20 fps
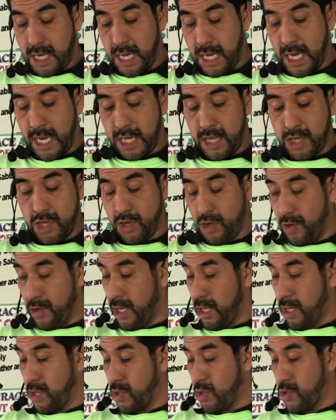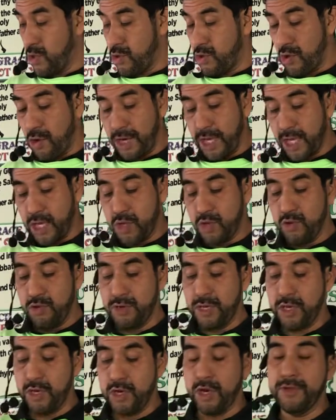in 30, 32.
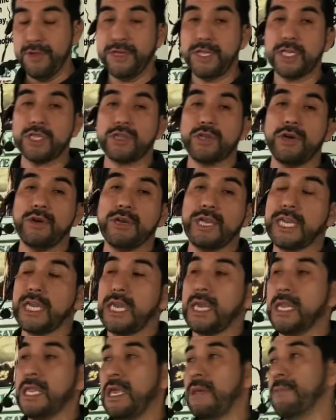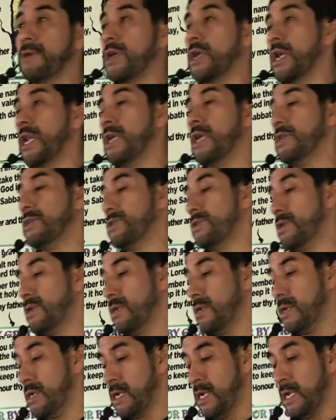And you know the story, King Nebuchadnezzar
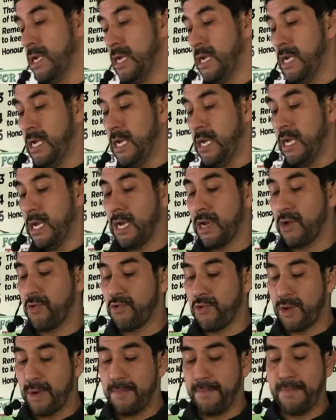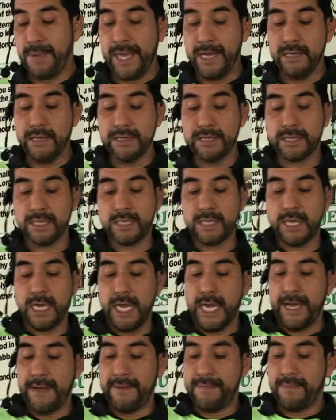builds,
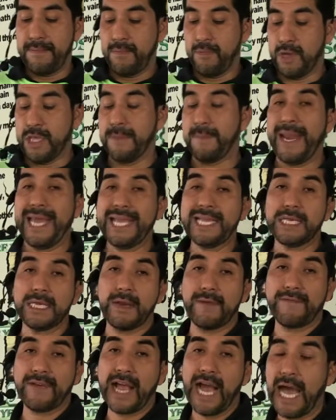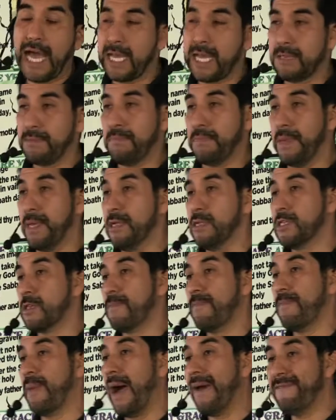uh, with the blessing of God, builds
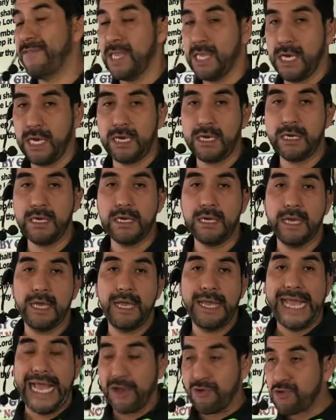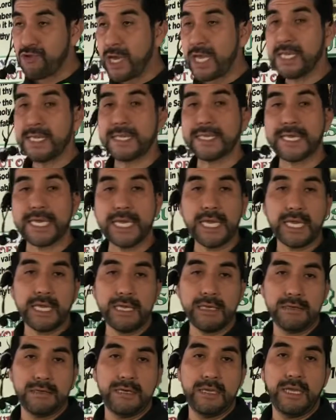Babylon, a great city.
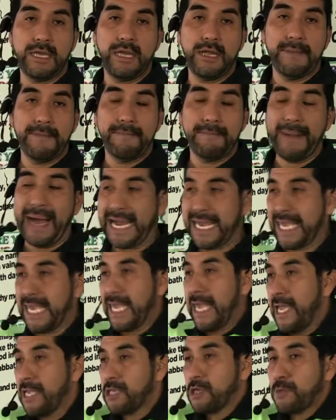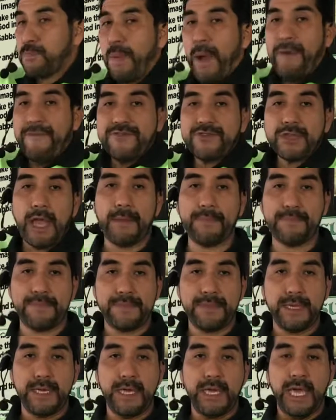But he gets puffed up.
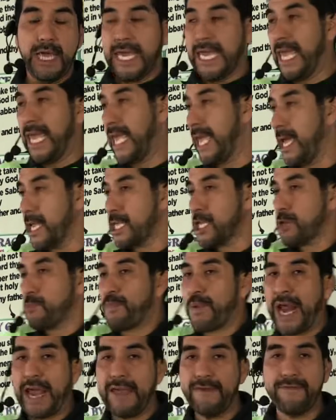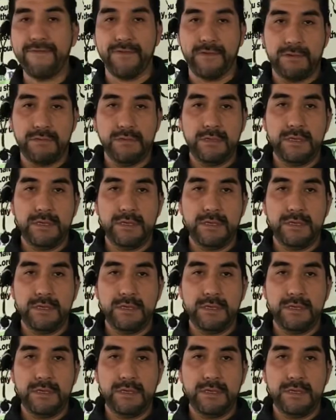He gets prideful.